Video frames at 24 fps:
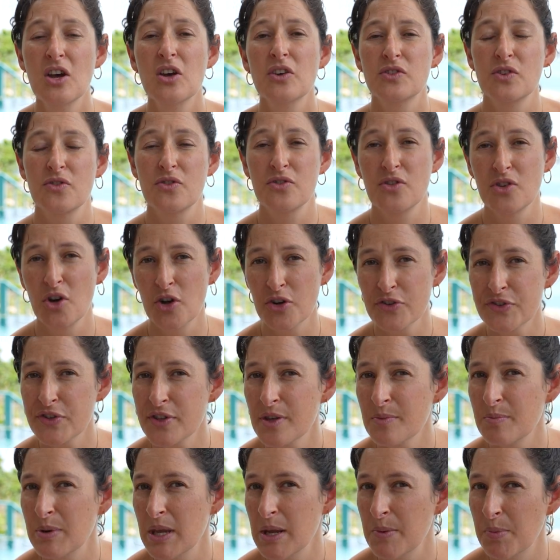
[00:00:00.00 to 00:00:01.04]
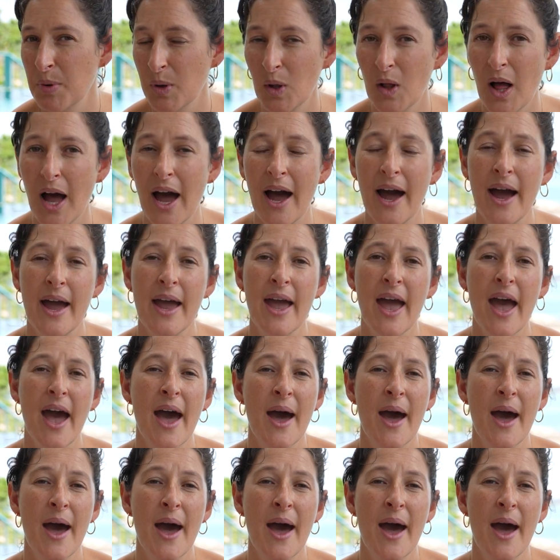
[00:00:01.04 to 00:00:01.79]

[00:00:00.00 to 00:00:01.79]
So those are the people I